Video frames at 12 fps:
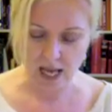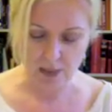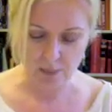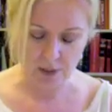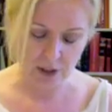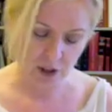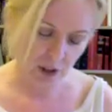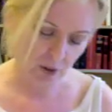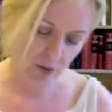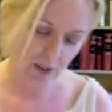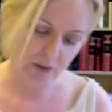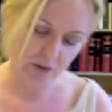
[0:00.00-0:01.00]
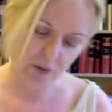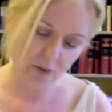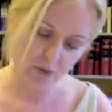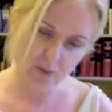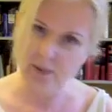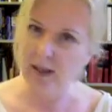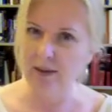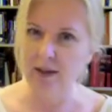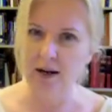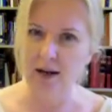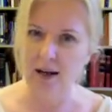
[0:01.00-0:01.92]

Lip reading: I want to show you this cool button that I